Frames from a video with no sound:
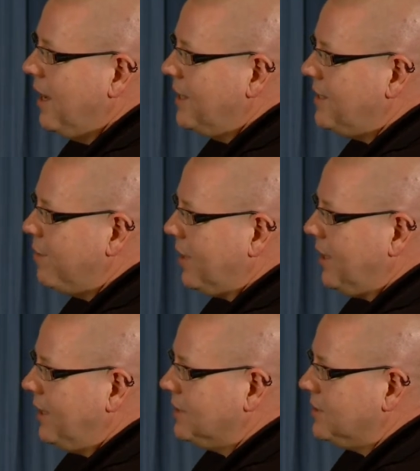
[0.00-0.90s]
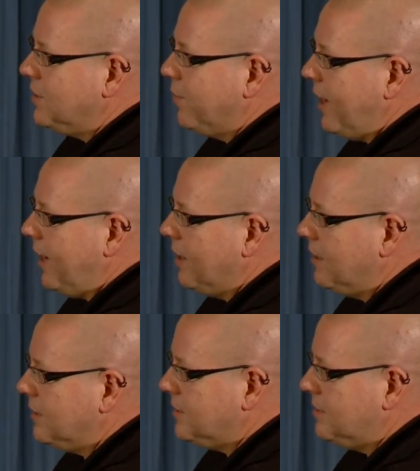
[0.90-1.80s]
And typically, this is the way,
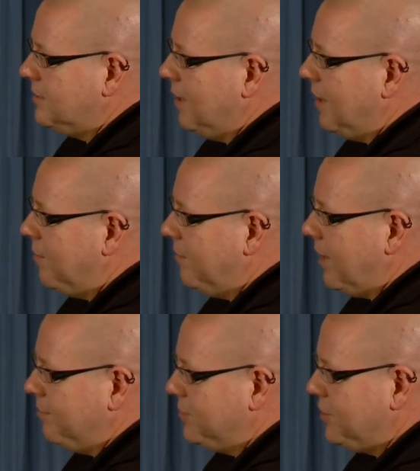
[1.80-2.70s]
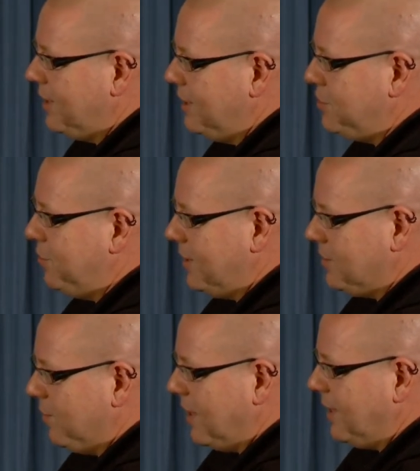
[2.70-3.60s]
I keep shooting
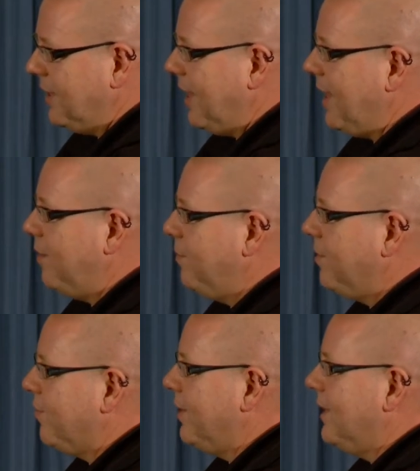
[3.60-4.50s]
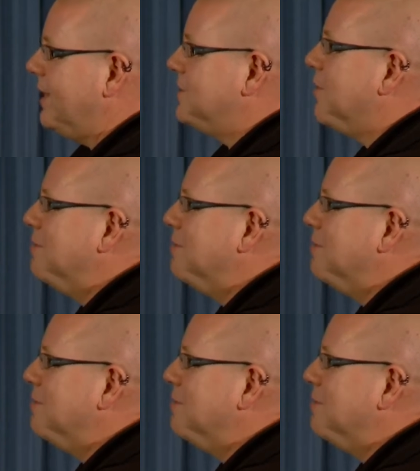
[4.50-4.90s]
Tawanda in the head with the green laser.